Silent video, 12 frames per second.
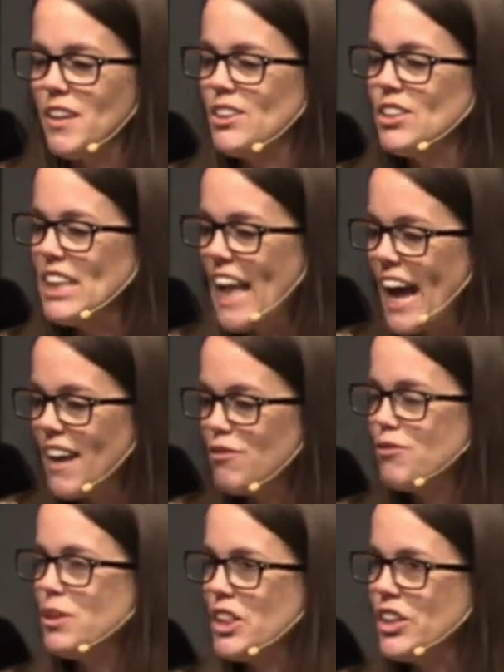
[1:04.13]
what your
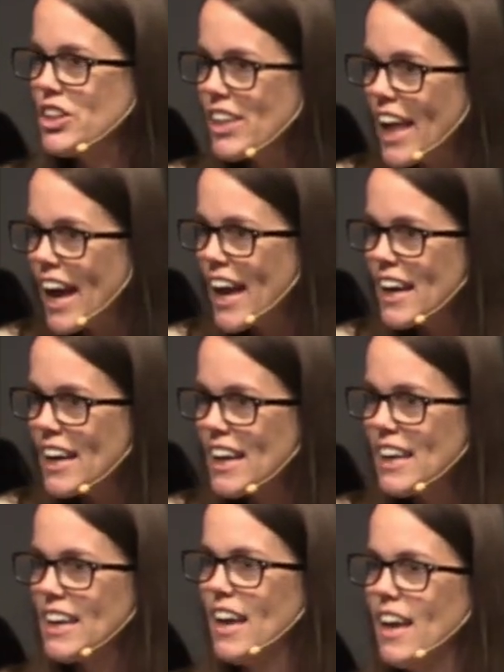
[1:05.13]
life would look
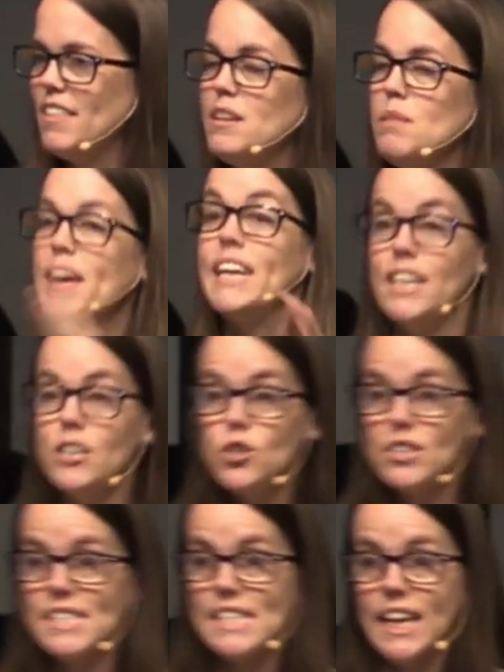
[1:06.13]
like. And then to make it
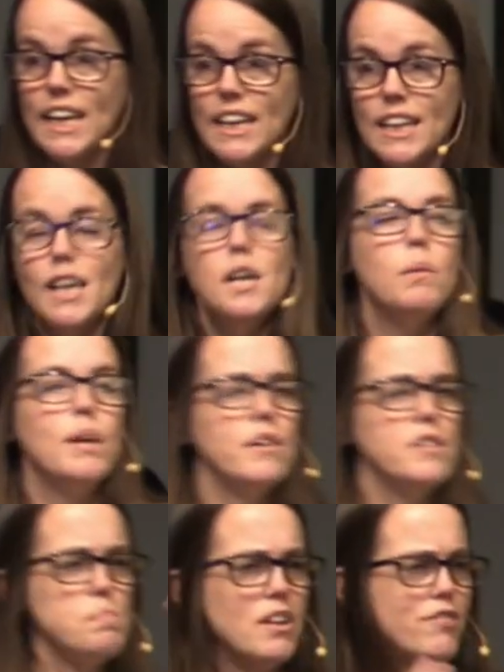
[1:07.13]
interesting, we'd
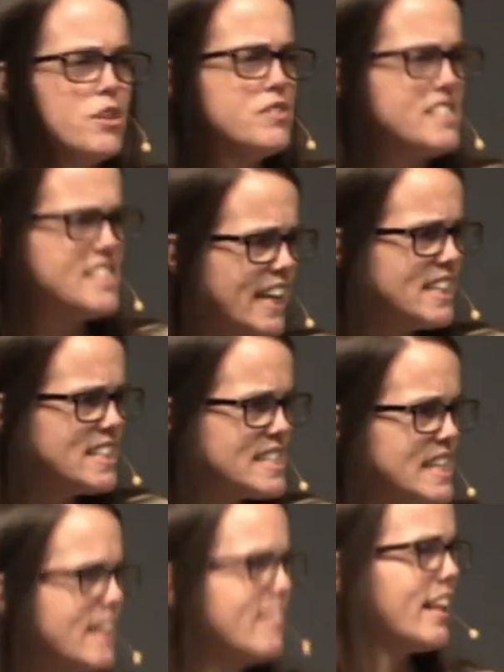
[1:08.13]
always put a few
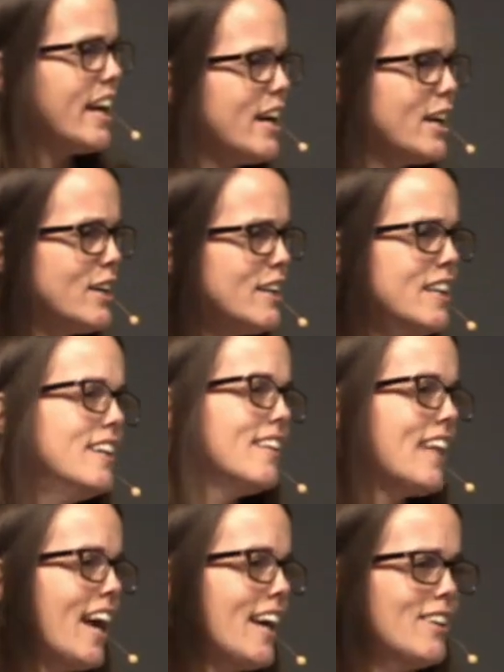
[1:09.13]
duds in there,
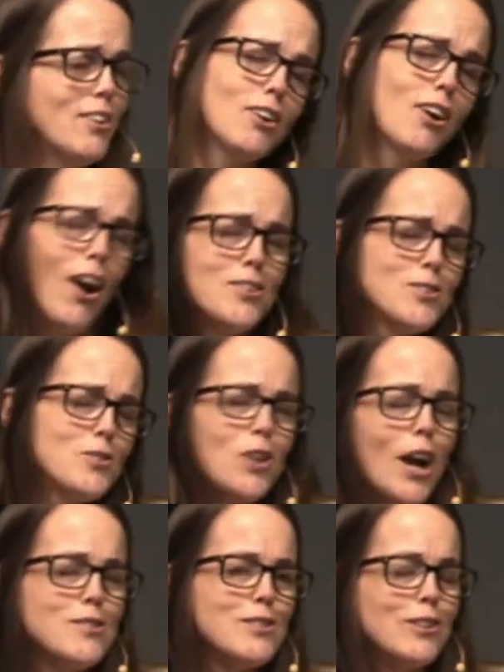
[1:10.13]
like your car's a
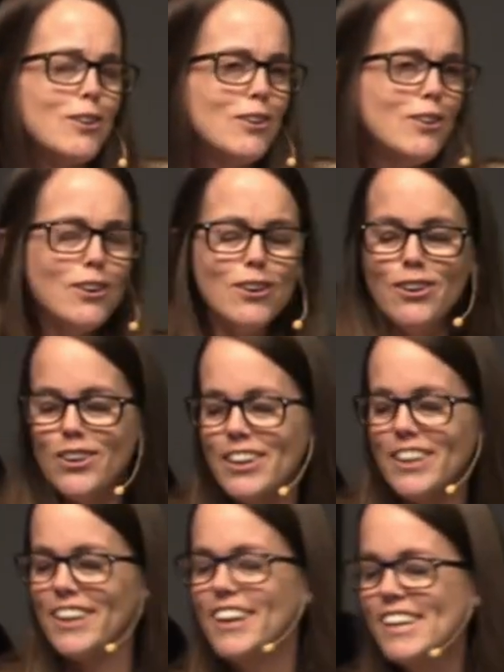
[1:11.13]

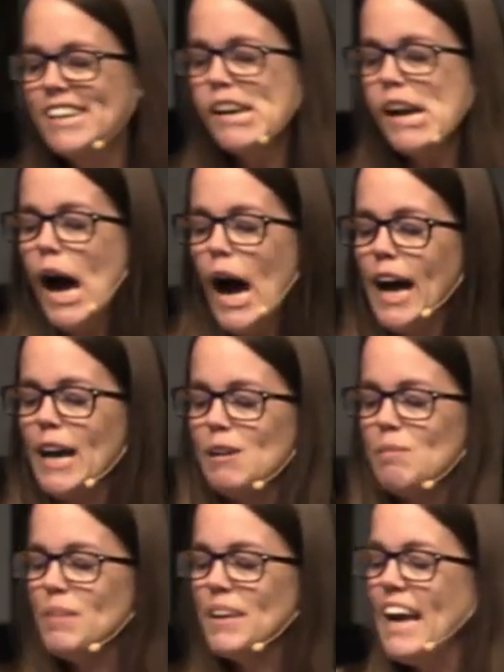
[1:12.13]
tricycle.
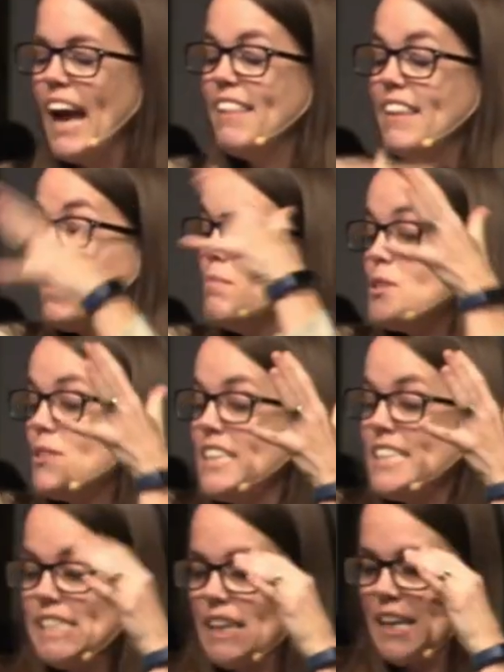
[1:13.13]
And the game was
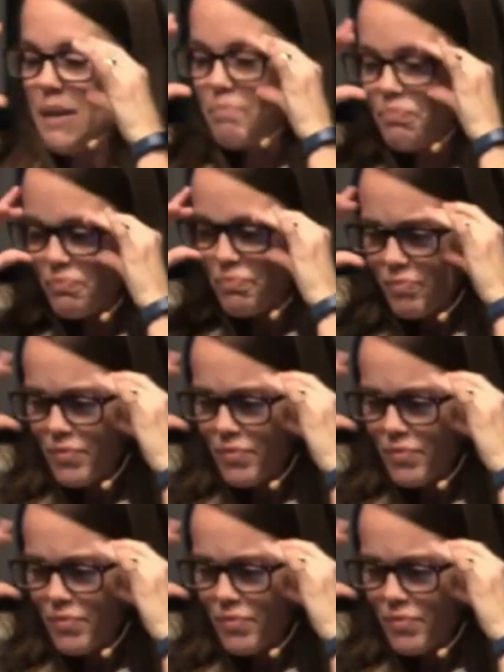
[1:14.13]
really silly